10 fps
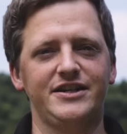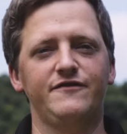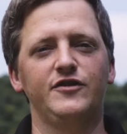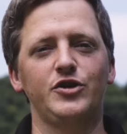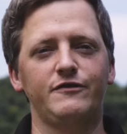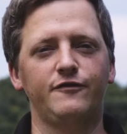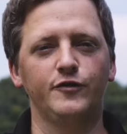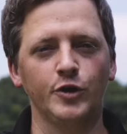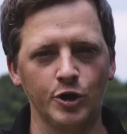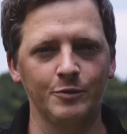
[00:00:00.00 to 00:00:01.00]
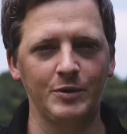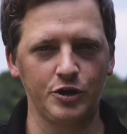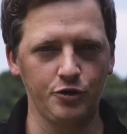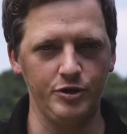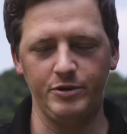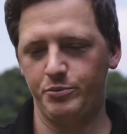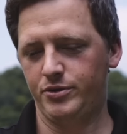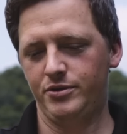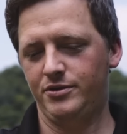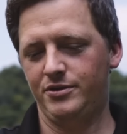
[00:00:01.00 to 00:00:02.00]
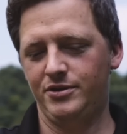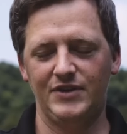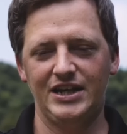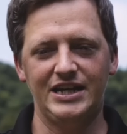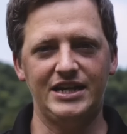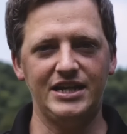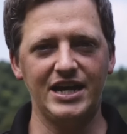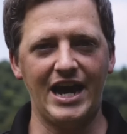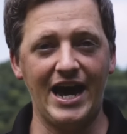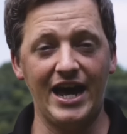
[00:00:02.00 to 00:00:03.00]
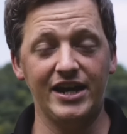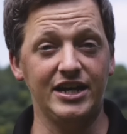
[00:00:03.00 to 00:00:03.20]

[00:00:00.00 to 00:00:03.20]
a very firm grip, he had